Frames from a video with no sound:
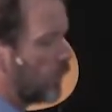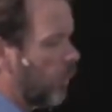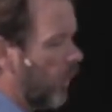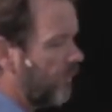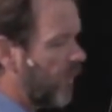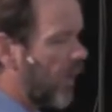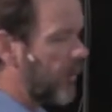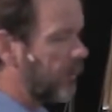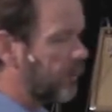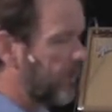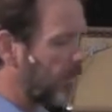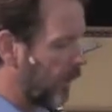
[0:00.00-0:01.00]
is what Father,
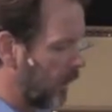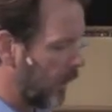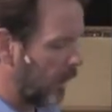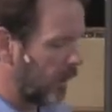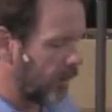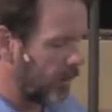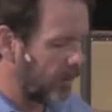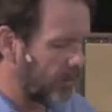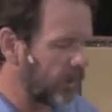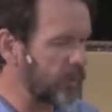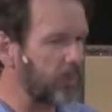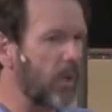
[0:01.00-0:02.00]

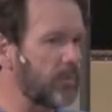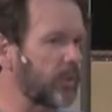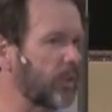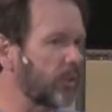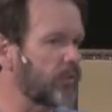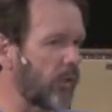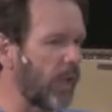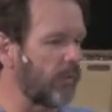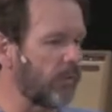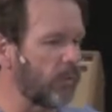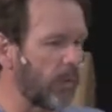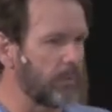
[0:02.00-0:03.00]
this promise is for
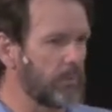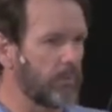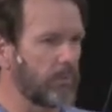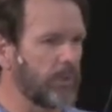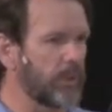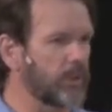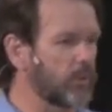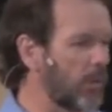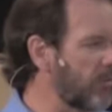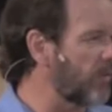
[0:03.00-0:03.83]
everyone, but this is what